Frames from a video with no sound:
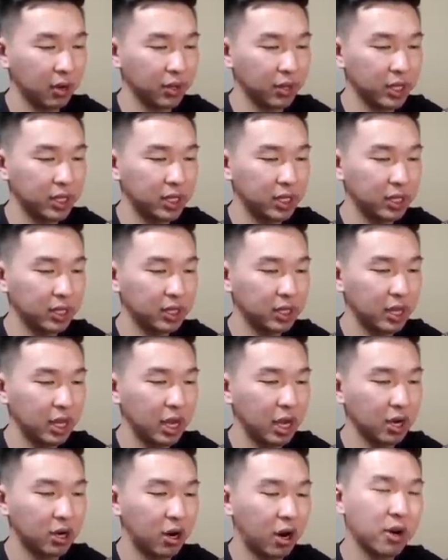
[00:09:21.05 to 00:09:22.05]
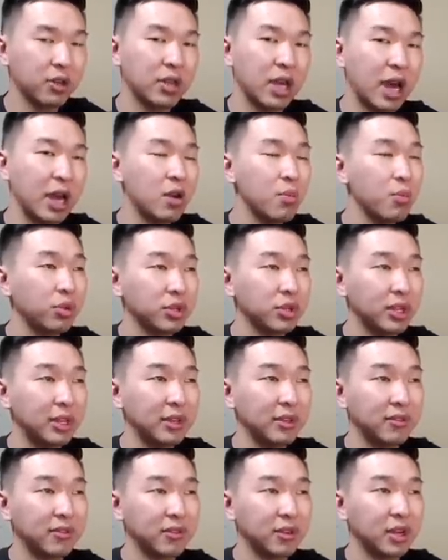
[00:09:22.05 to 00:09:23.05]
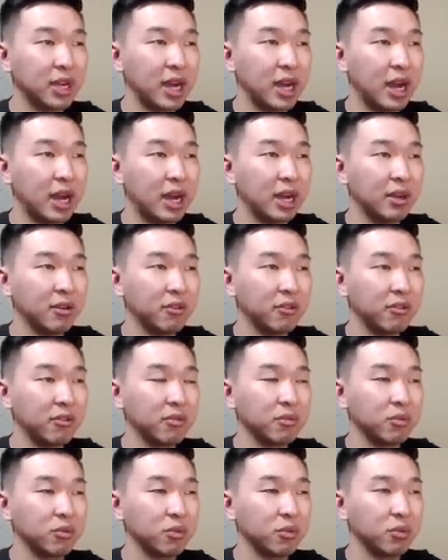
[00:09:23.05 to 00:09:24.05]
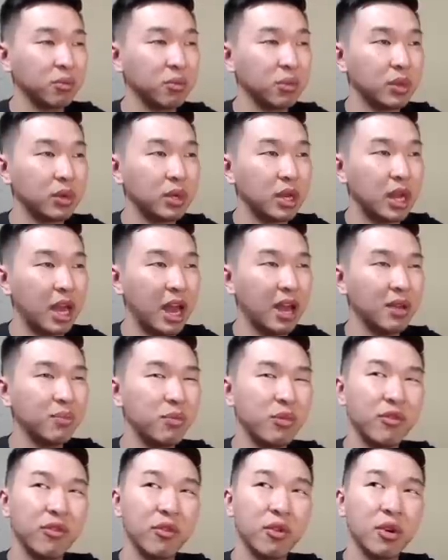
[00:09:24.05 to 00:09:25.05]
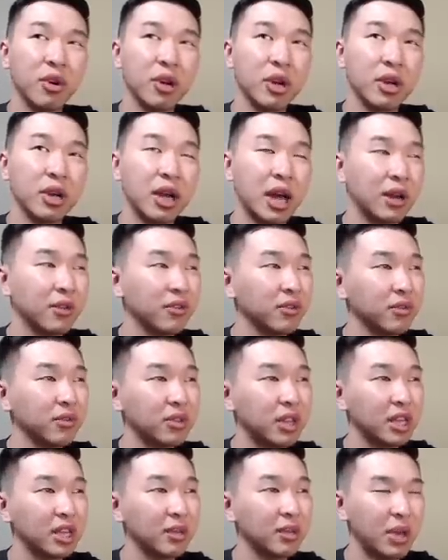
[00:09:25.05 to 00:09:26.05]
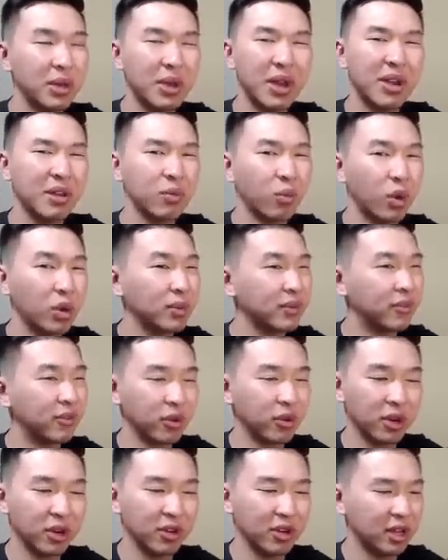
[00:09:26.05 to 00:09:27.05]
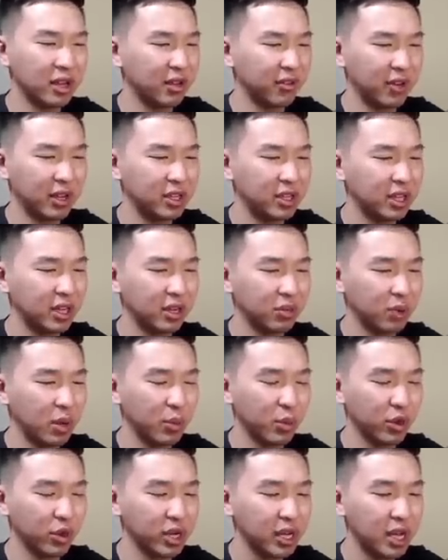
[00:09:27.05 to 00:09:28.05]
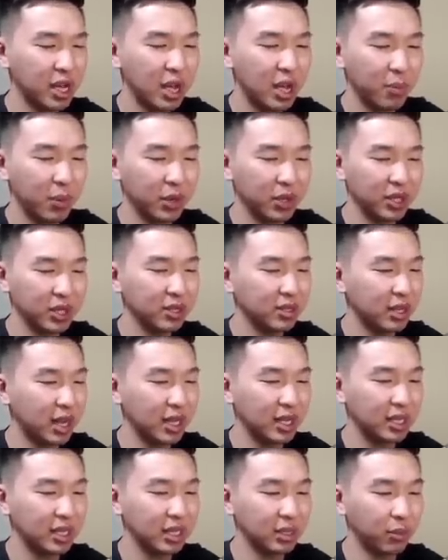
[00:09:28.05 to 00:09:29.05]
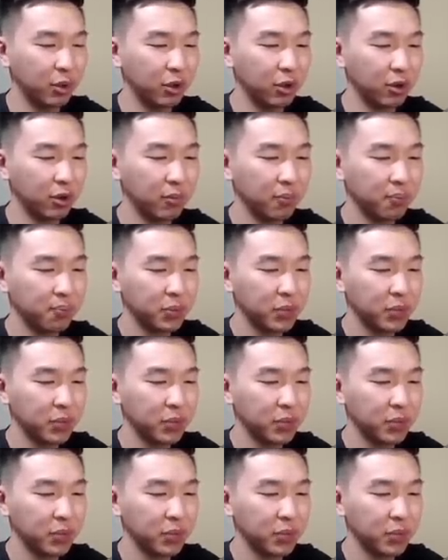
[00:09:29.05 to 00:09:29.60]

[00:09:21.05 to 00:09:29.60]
This is a card that I don't believe I've had before. I don't think, maybe I've had one before, and if I did, I don't remember it. But these are not easy to pull.